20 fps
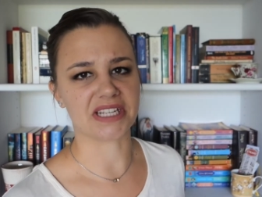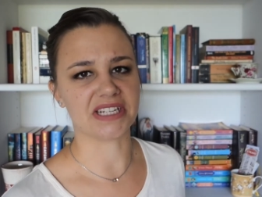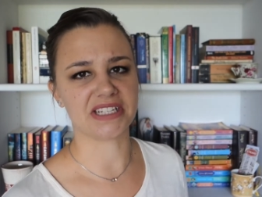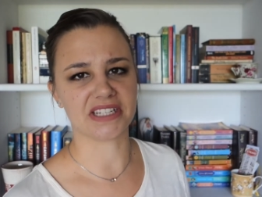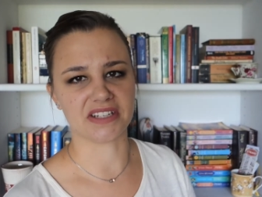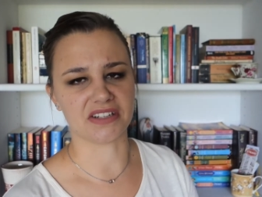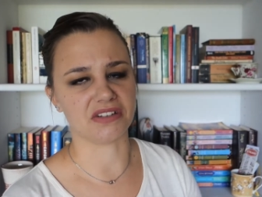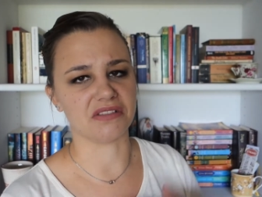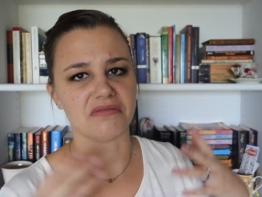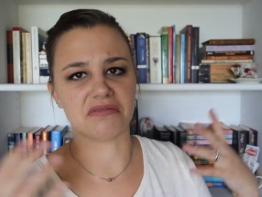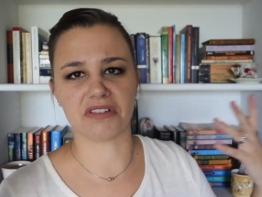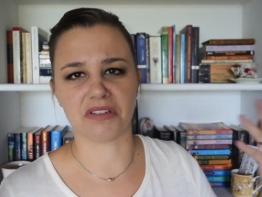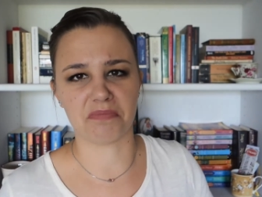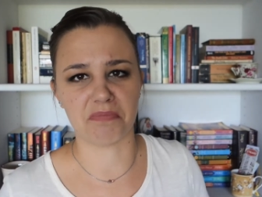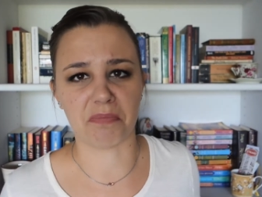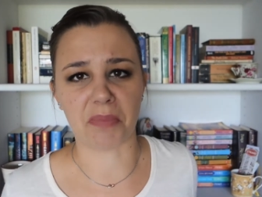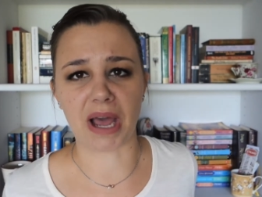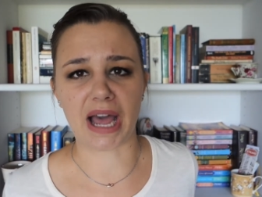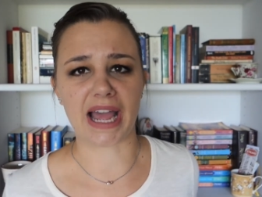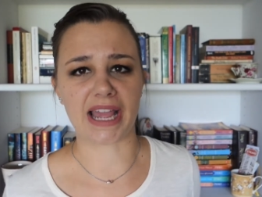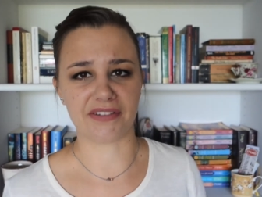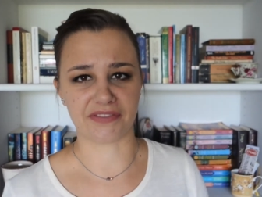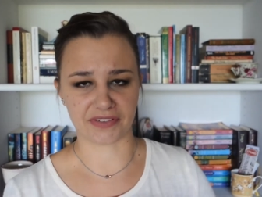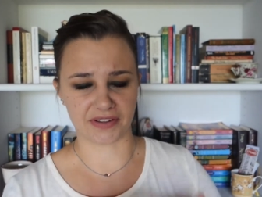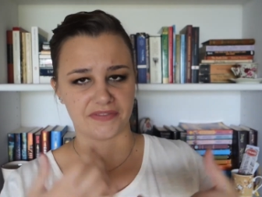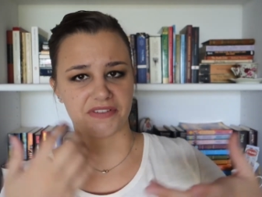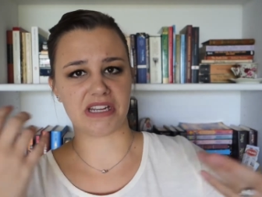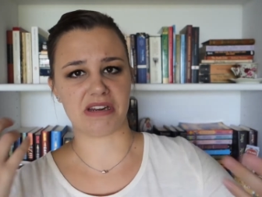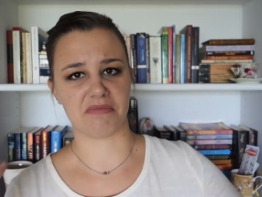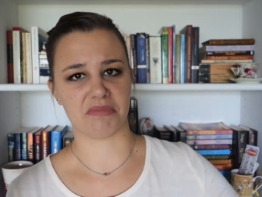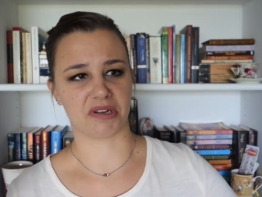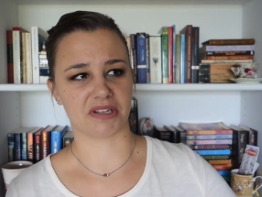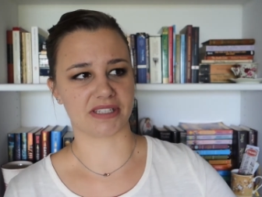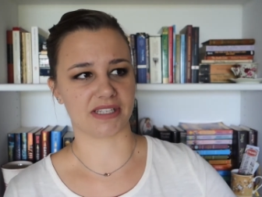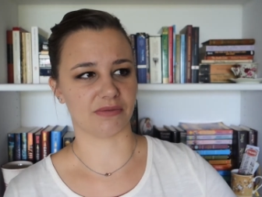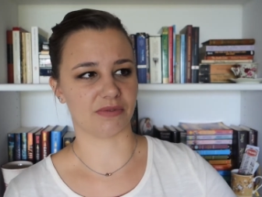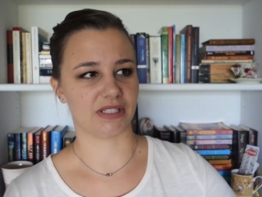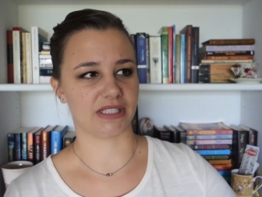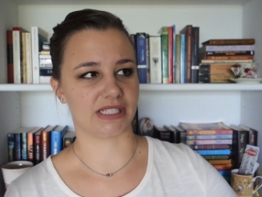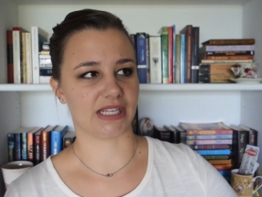I didn't buy 15 books
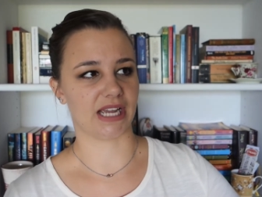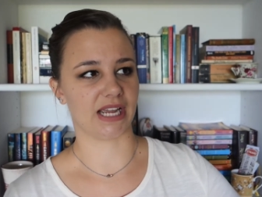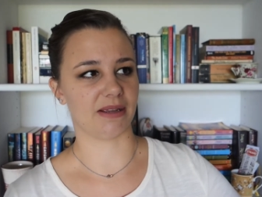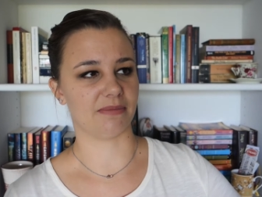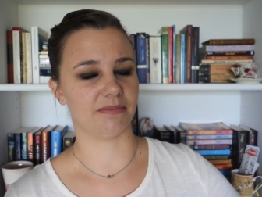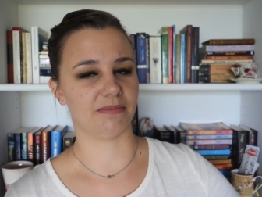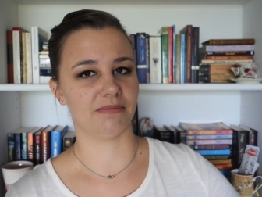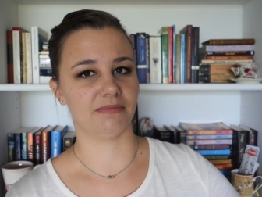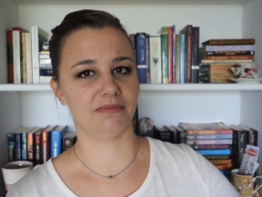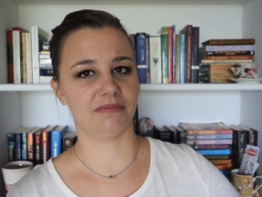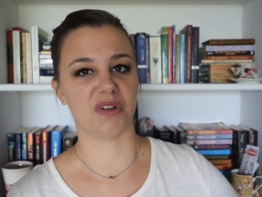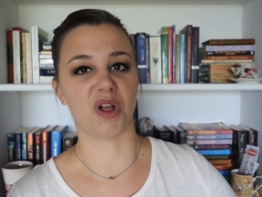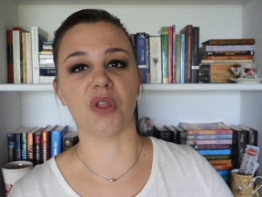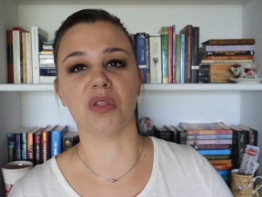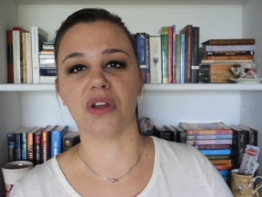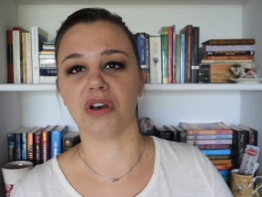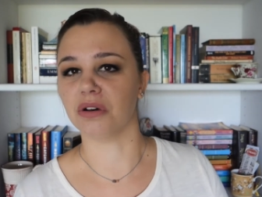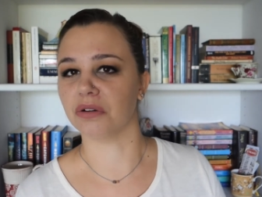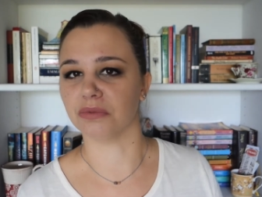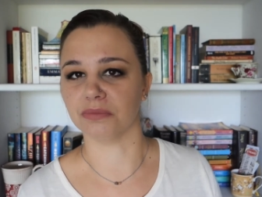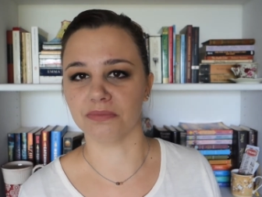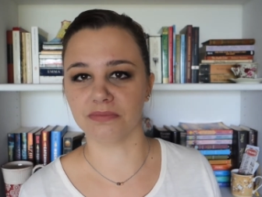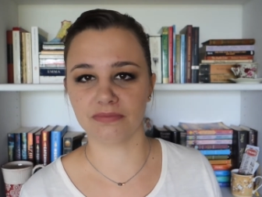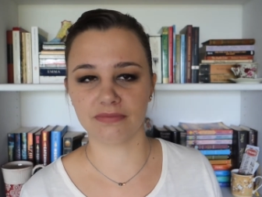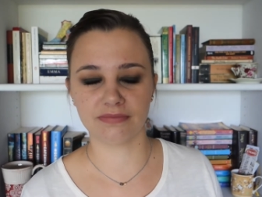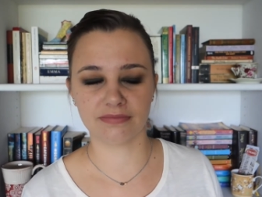at one time. Although